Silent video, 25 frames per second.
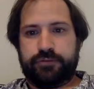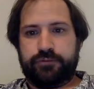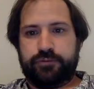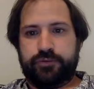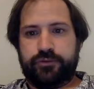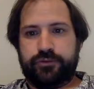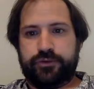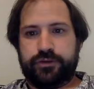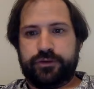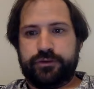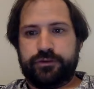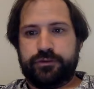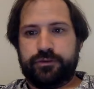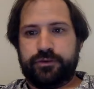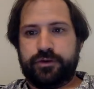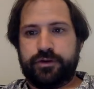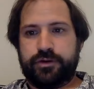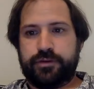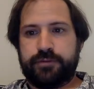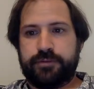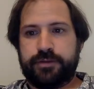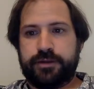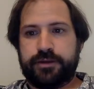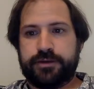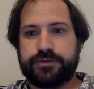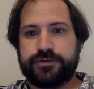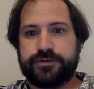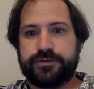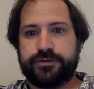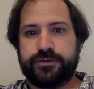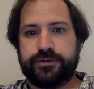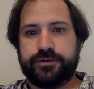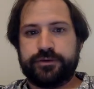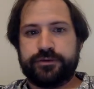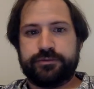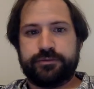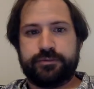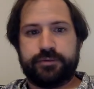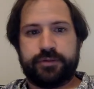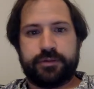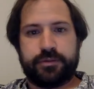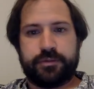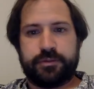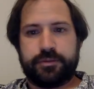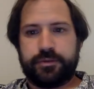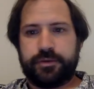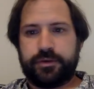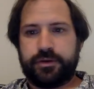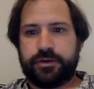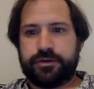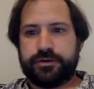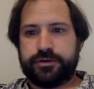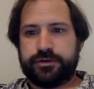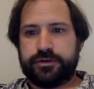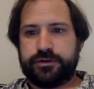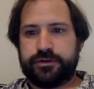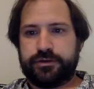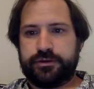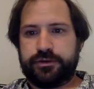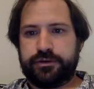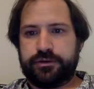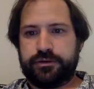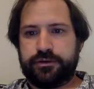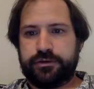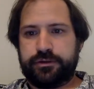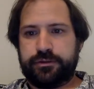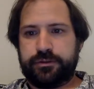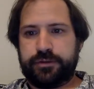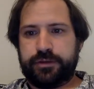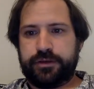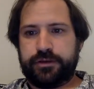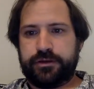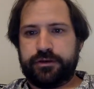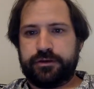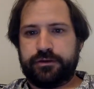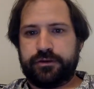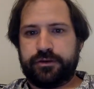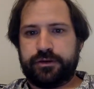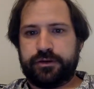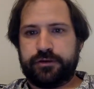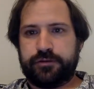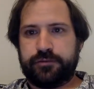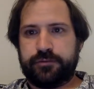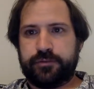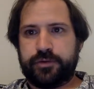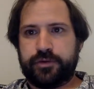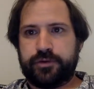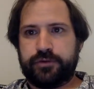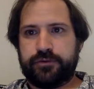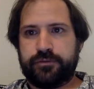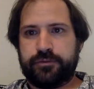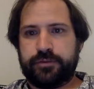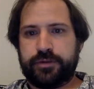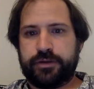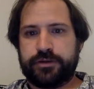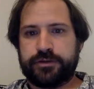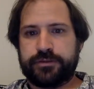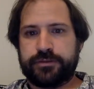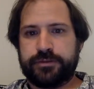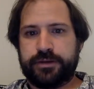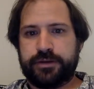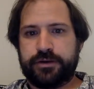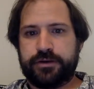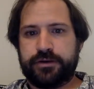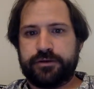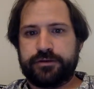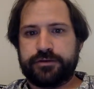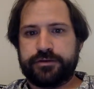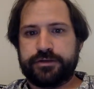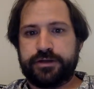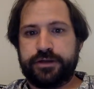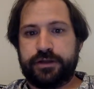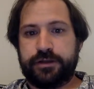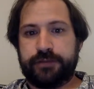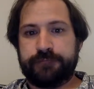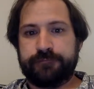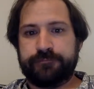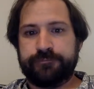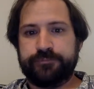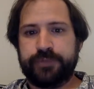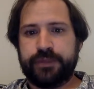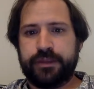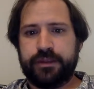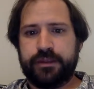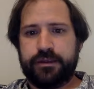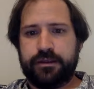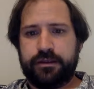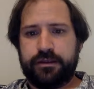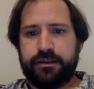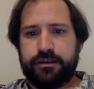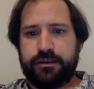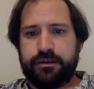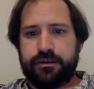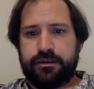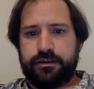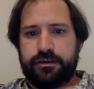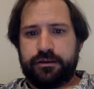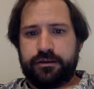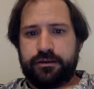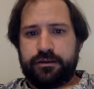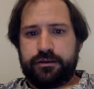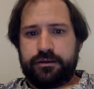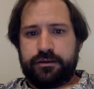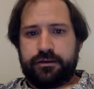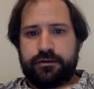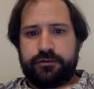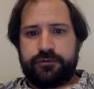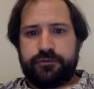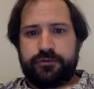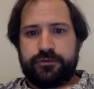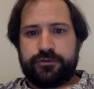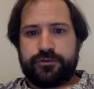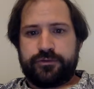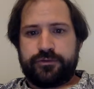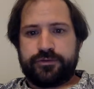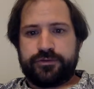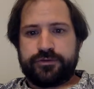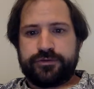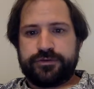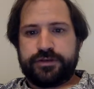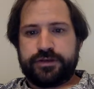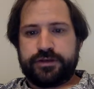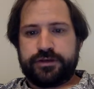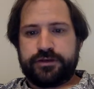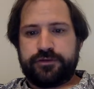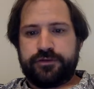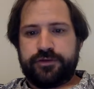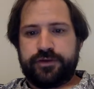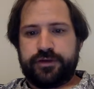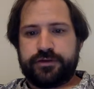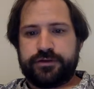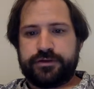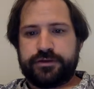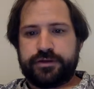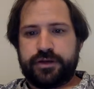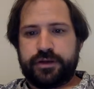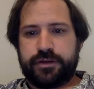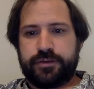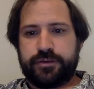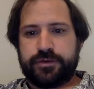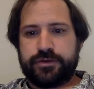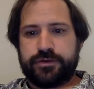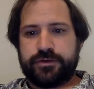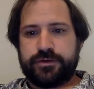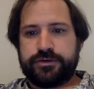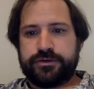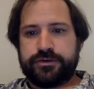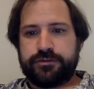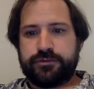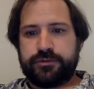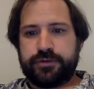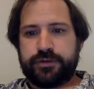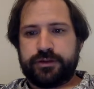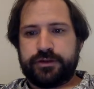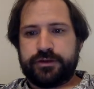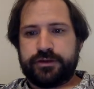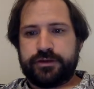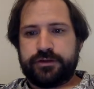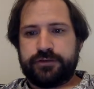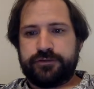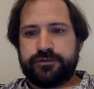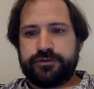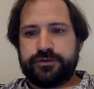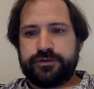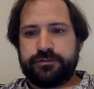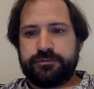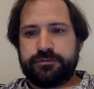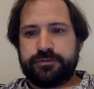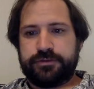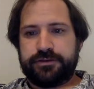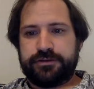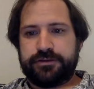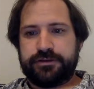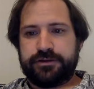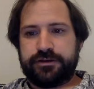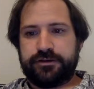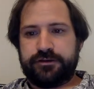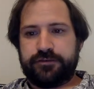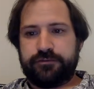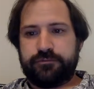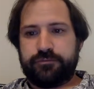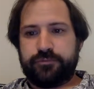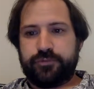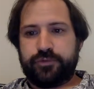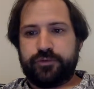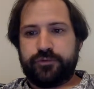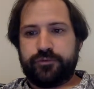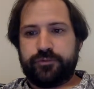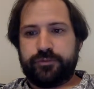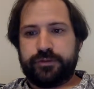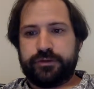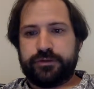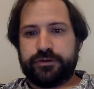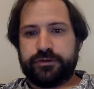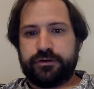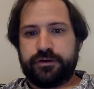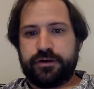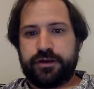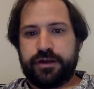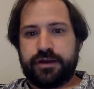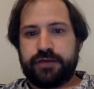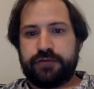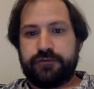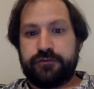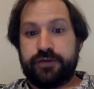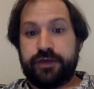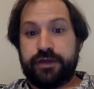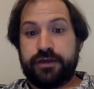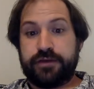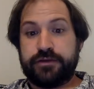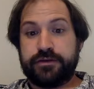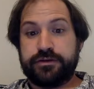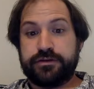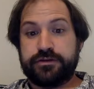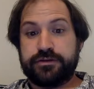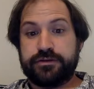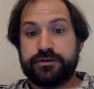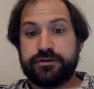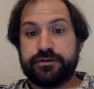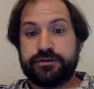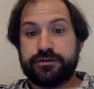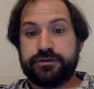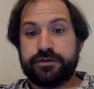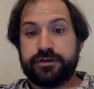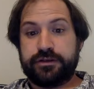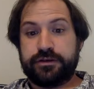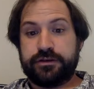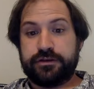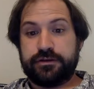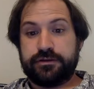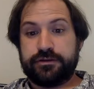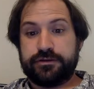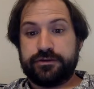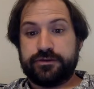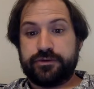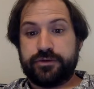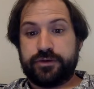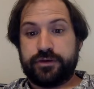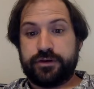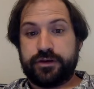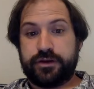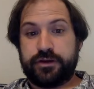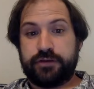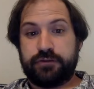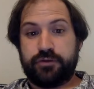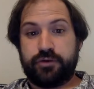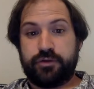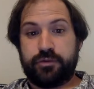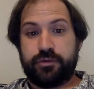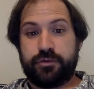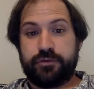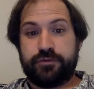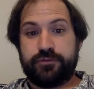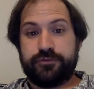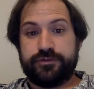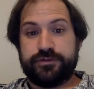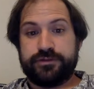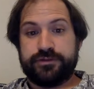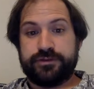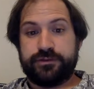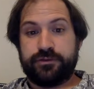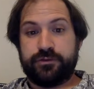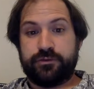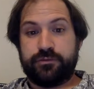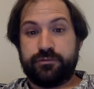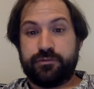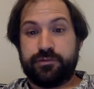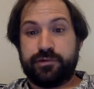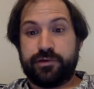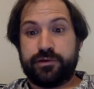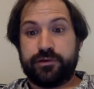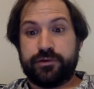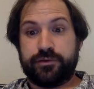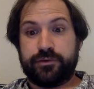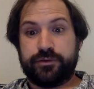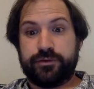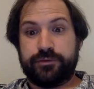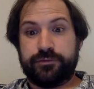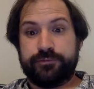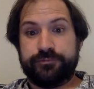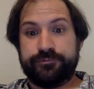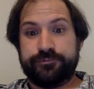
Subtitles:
moving through compact soils, blah, blah, just said that making attractive model for bio-inspired engineering. Further distinctive head geometries and relative simplicity of movement are advantages in constructing robophysical models.